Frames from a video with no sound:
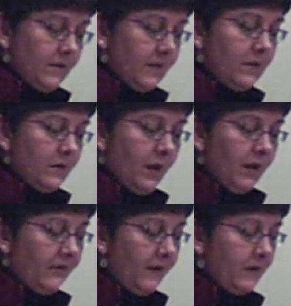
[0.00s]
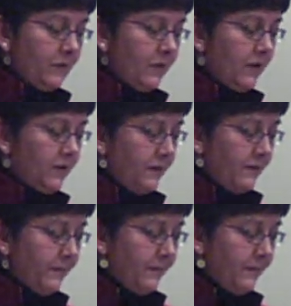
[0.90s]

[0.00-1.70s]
into our faith tradition.